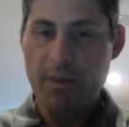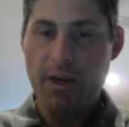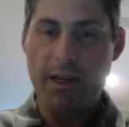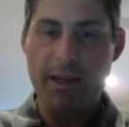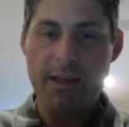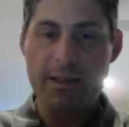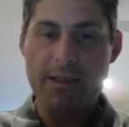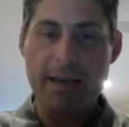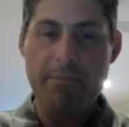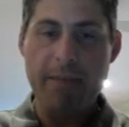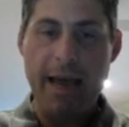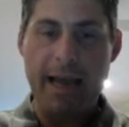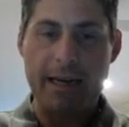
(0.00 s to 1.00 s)
is a
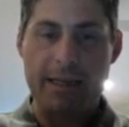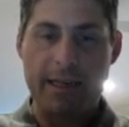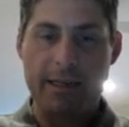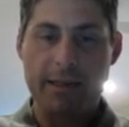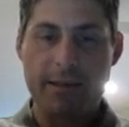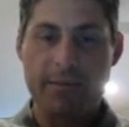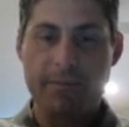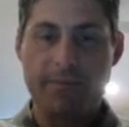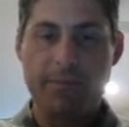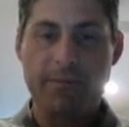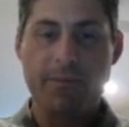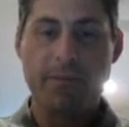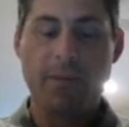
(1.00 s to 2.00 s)
magnet,
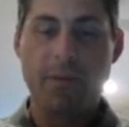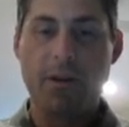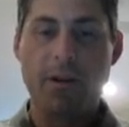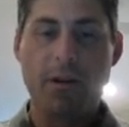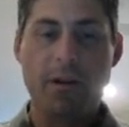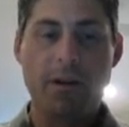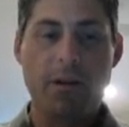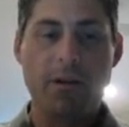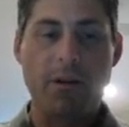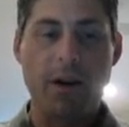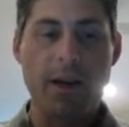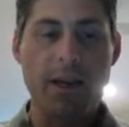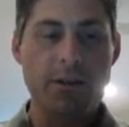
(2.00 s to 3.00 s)

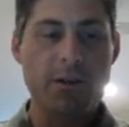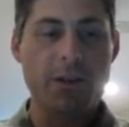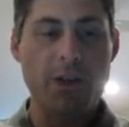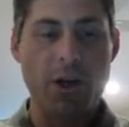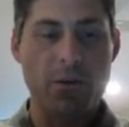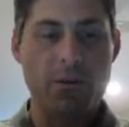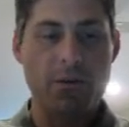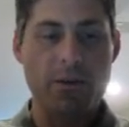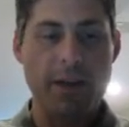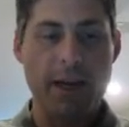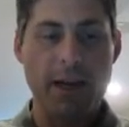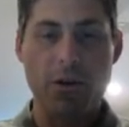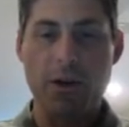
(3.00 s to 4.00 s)
right? So
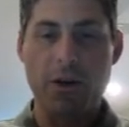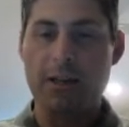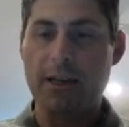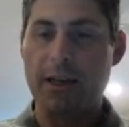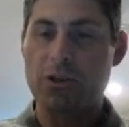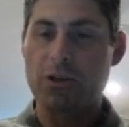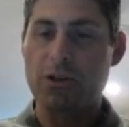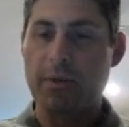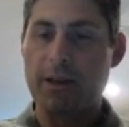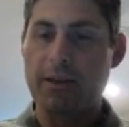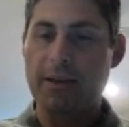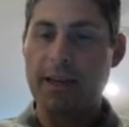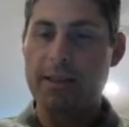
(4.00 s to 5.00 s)
take a look at the
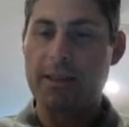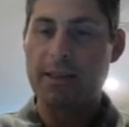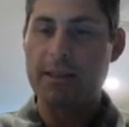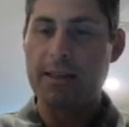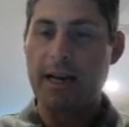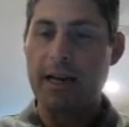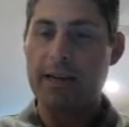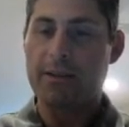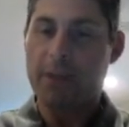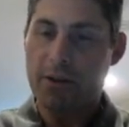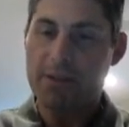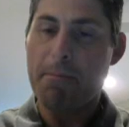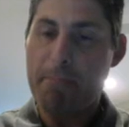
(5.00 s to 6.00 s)
instrument. That's this guy.
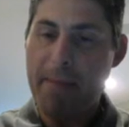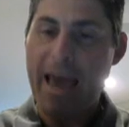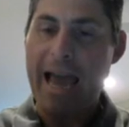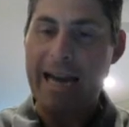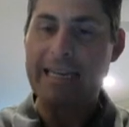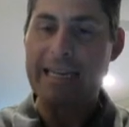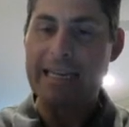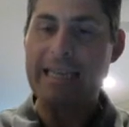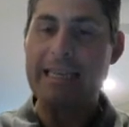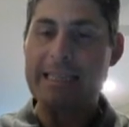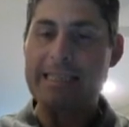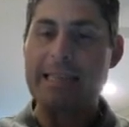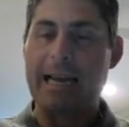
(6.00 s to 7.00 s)
There's a magnet
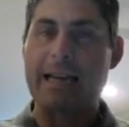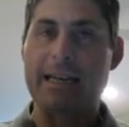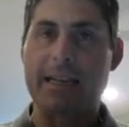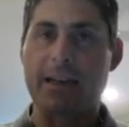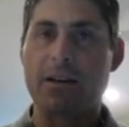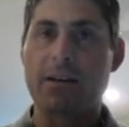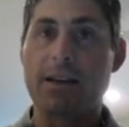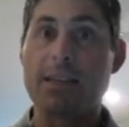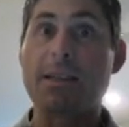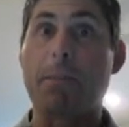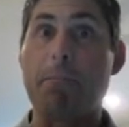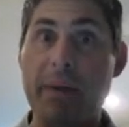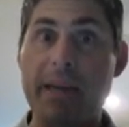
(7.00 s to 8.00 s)
inside here. It's
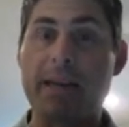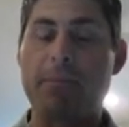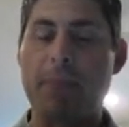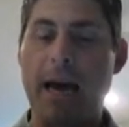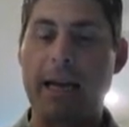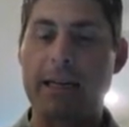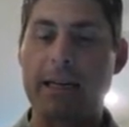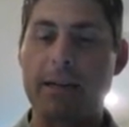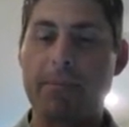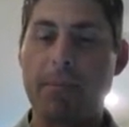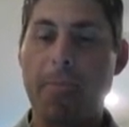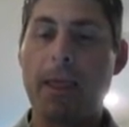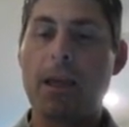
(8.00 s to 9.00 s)
a big magnet,
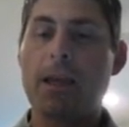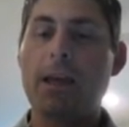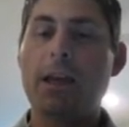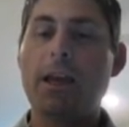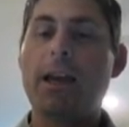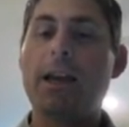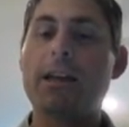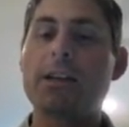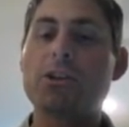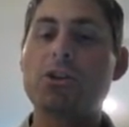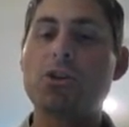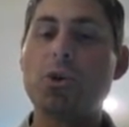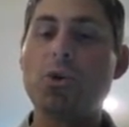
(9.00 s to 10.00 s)
and
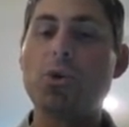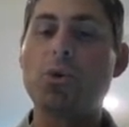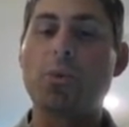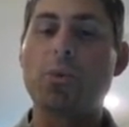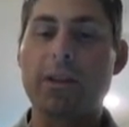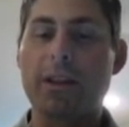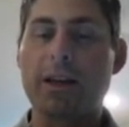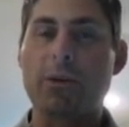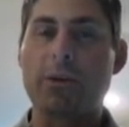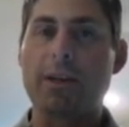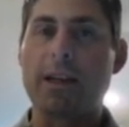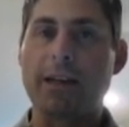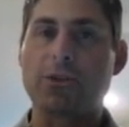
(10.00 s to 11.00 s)
it's cooled with
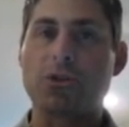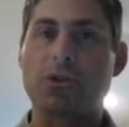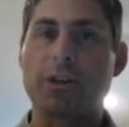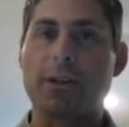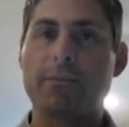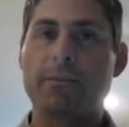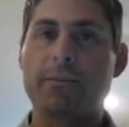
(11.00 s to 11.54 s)
liquid nitrogen